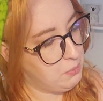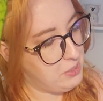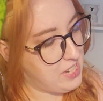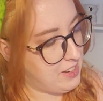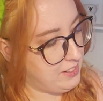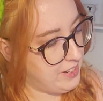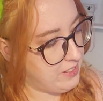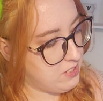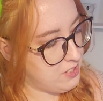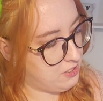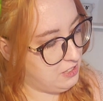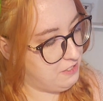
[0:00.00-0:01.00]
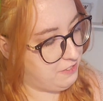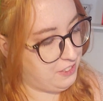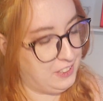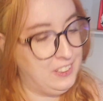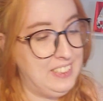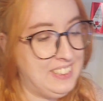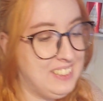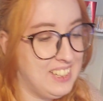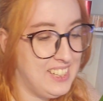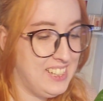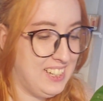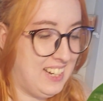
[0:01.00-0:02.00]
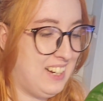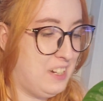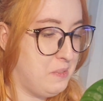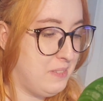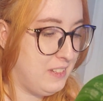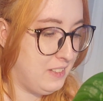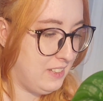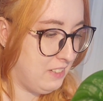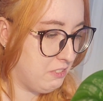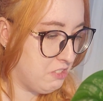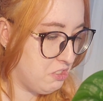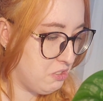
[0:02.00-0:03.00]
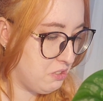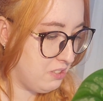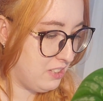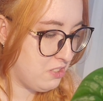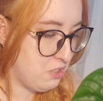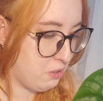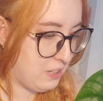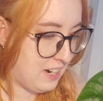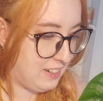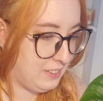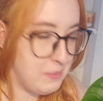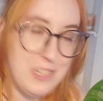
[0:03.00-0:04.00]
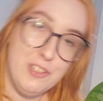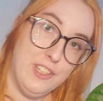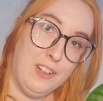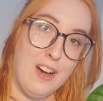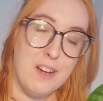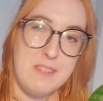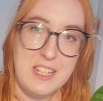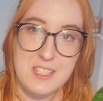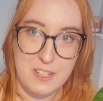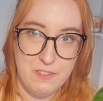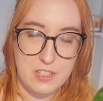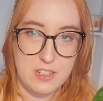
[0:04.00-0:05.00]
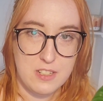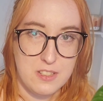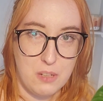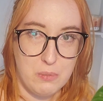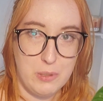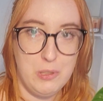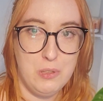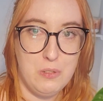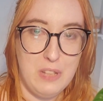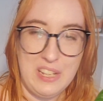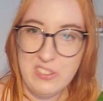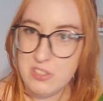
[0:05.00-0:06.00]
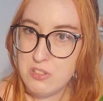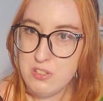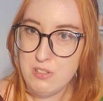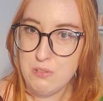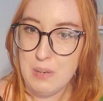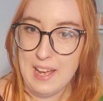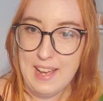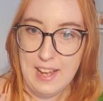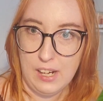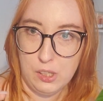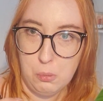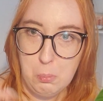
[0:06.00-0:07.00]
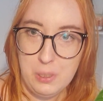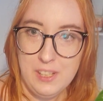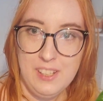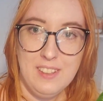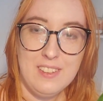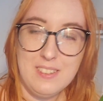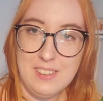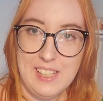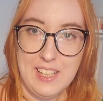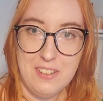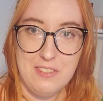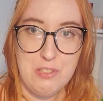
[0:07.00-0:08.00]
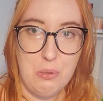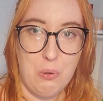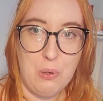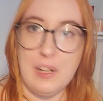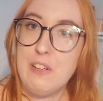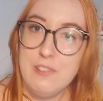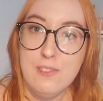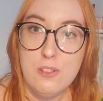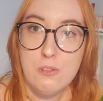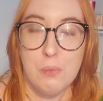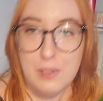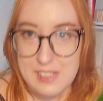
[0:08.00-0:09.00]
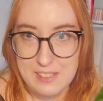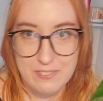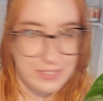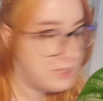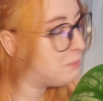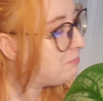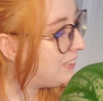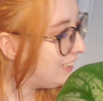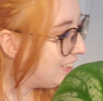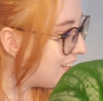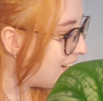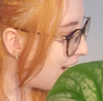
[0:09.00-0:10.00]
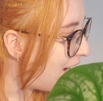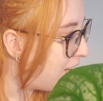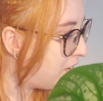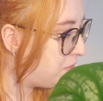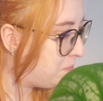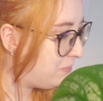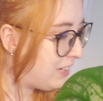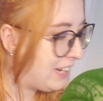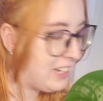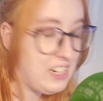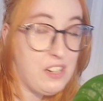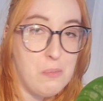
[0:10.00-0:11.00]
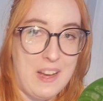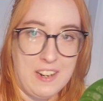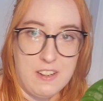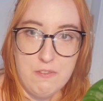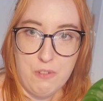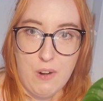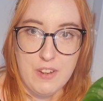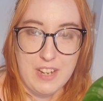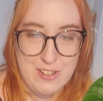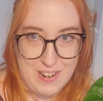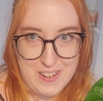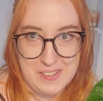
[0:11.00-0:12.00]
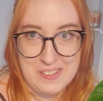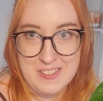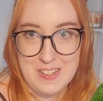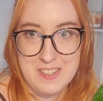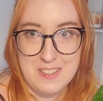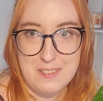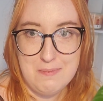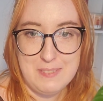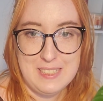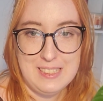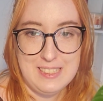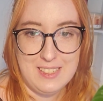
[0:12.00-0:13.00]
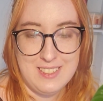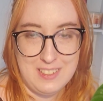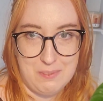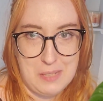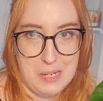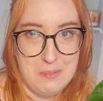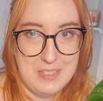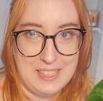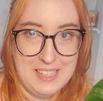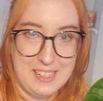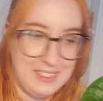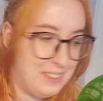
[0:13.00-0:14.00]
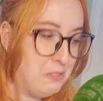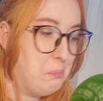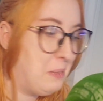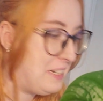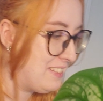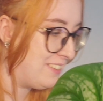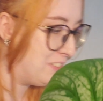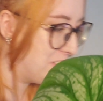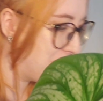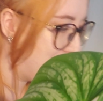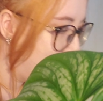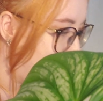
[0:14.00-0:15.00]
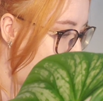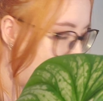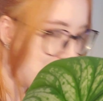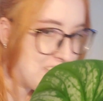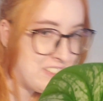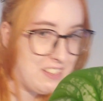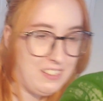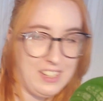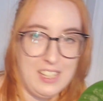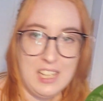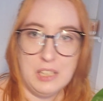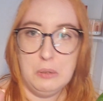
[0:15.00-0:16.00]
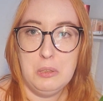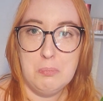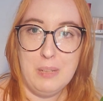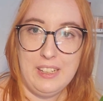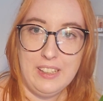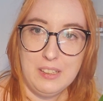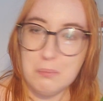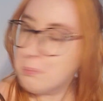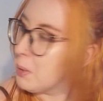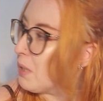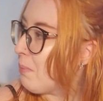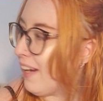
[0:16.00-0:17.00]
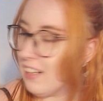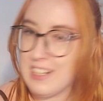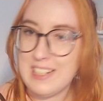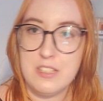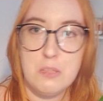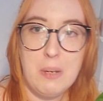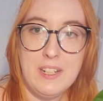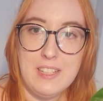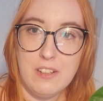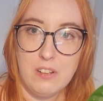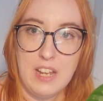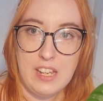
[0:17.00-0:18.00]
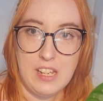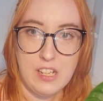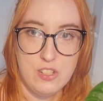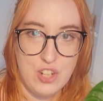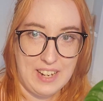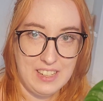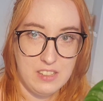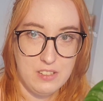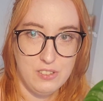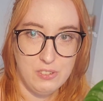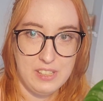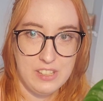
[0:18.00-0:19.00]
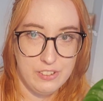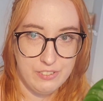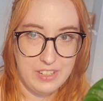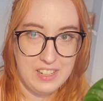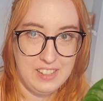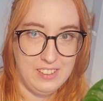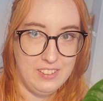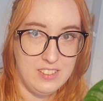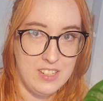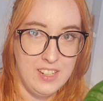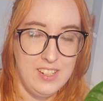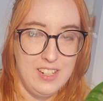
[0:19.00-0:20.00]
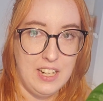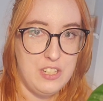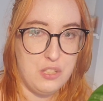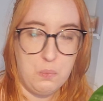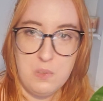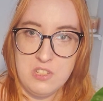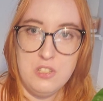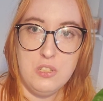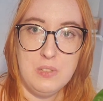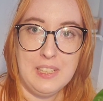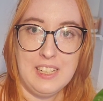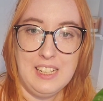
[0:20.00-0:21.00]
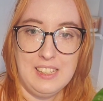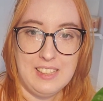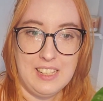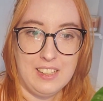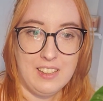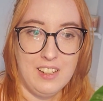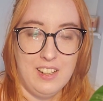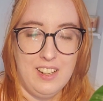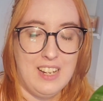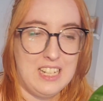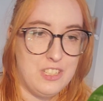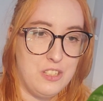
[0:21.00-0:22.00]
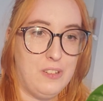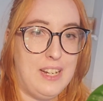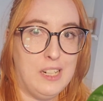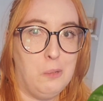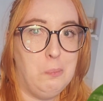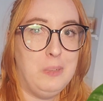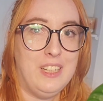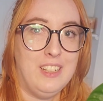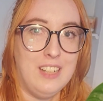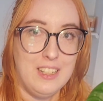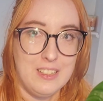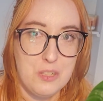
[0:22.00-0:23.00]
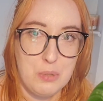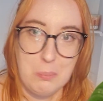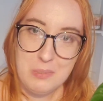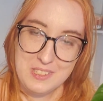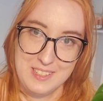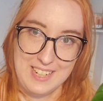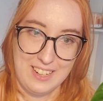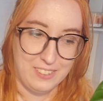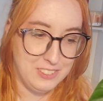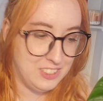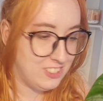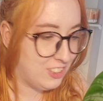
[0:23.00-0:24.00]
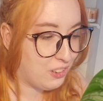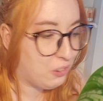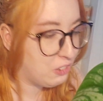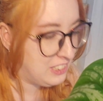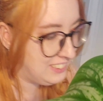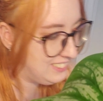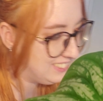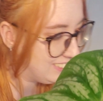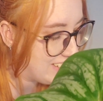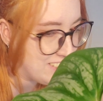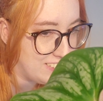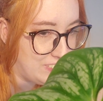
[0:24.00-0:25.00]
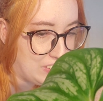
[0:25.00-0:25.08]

yeah, it's still unfurling. It's so hard. Let me know in the comments if you're someone who likes to help the leaves or if you leave them. I kind of go back and forth. I try not to touch them, but just sometimes I can't help myself. I recently helped my bird of paradise is putting out a giant new leaf and it just wasn't doing anything. And so I helped it and it's ripped now, so lesson